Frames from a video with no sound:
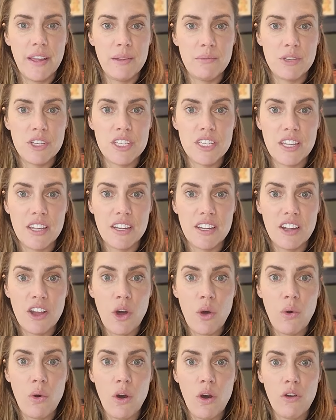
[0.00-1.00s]
I'm just going to
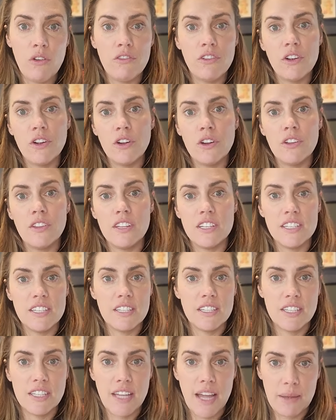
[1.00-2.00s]
go over the
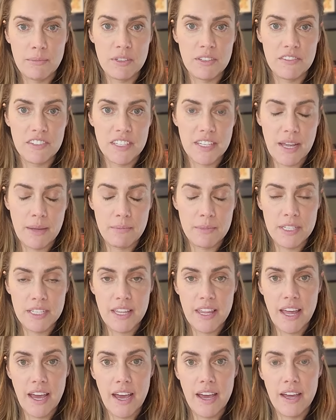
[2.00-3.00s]
types of steps
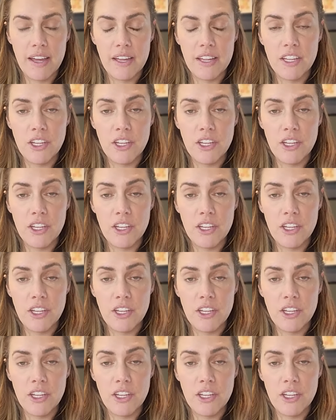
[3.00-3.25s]
that